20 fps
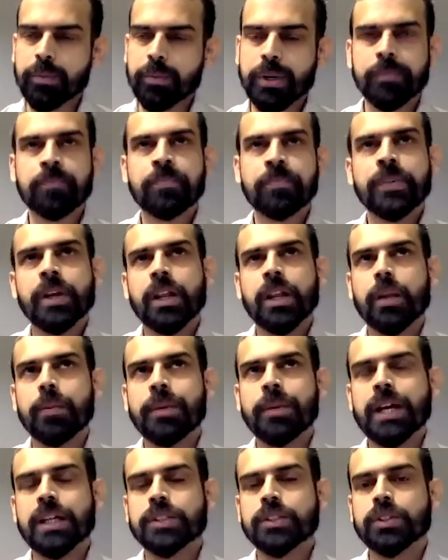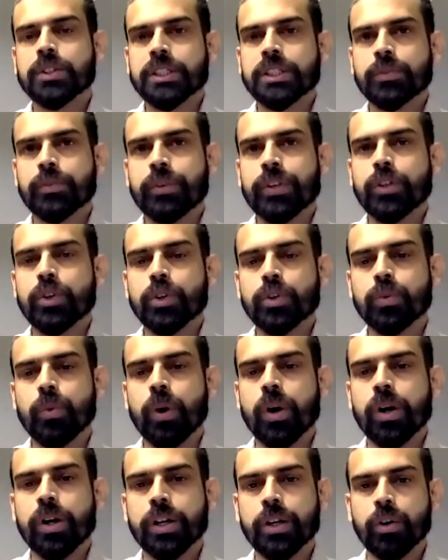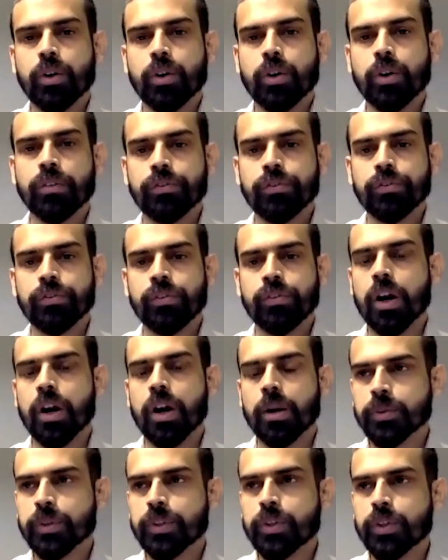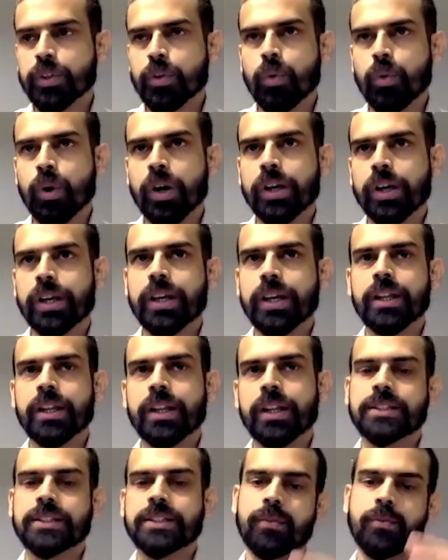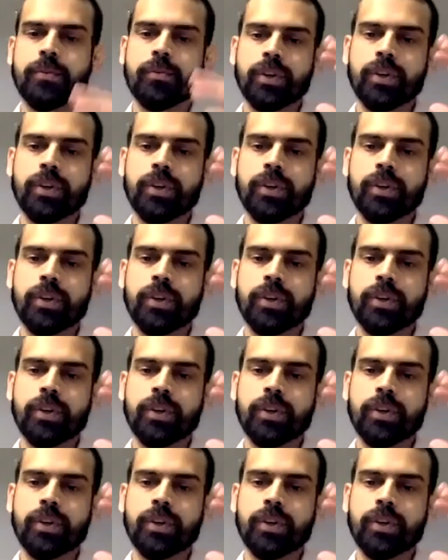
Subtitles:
But let me ask you this: when you're working on farms, when you're working in, like, say,